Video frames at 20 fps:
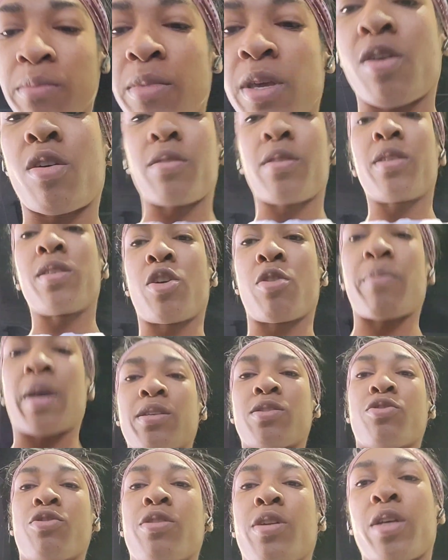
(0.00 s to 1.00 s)
me on the
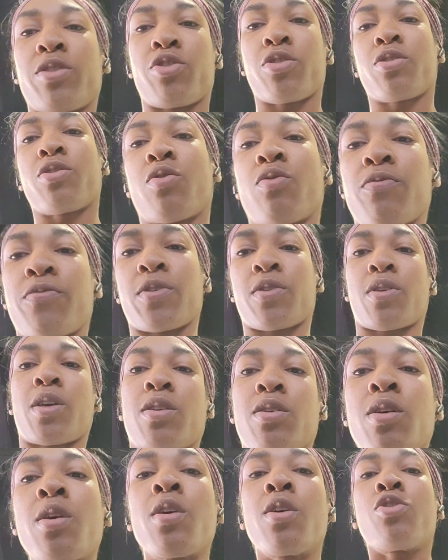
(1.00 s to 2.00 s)
Stairmaster, and I just don't feel like
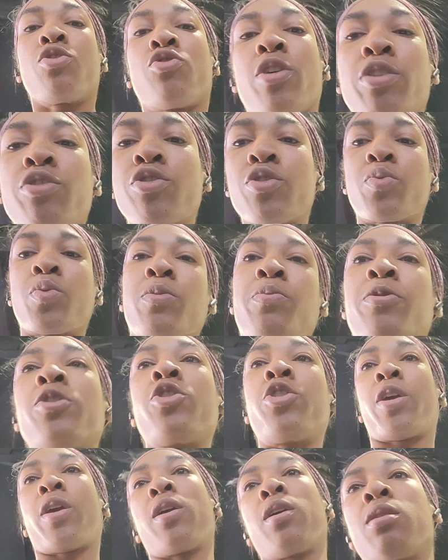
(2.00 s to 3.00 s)
strangers would
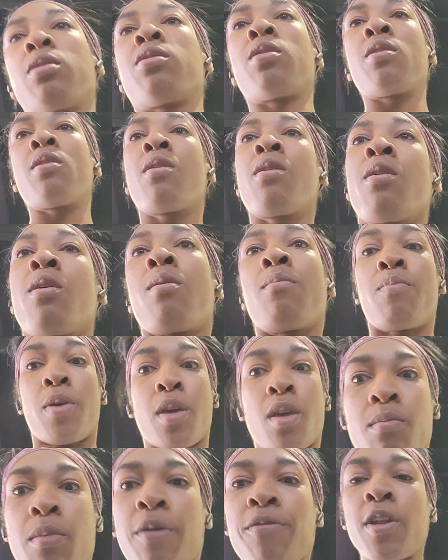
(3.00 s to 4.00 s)
appreciate
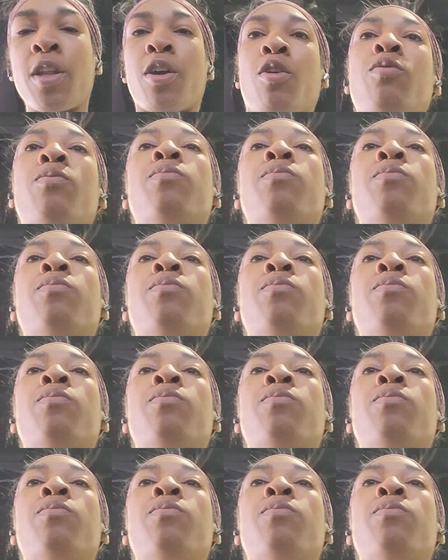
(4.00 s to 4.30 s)
being in my video.